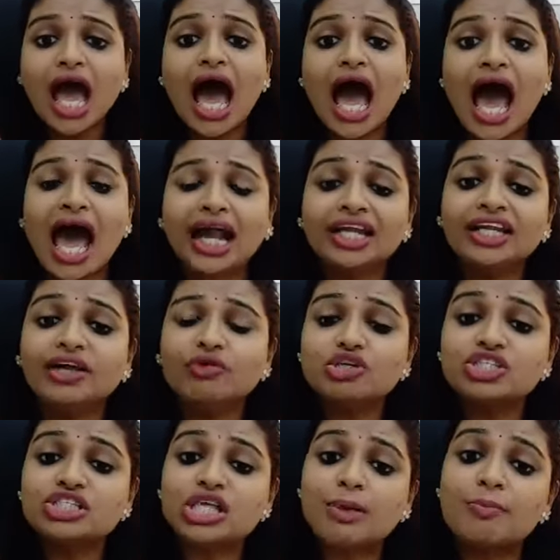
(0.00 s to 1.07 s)
and there was
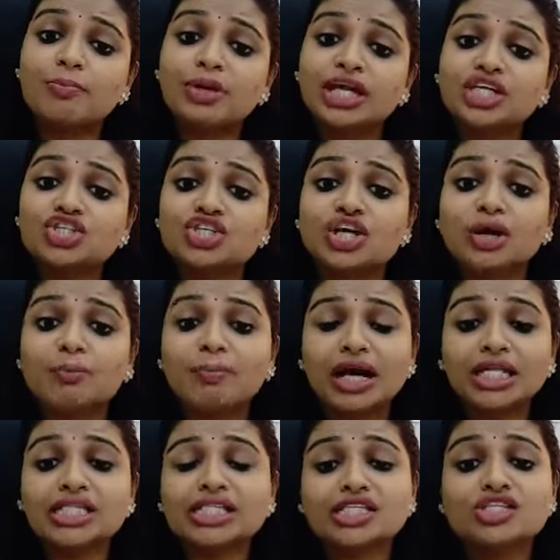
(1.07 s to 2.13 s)
temperature
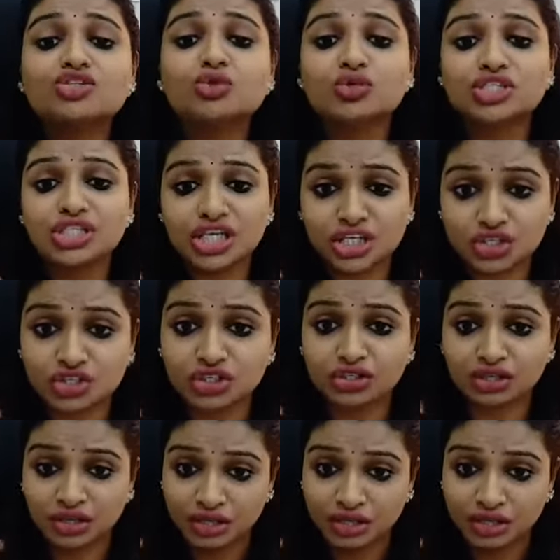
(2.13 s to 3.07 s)
pulse dissociation.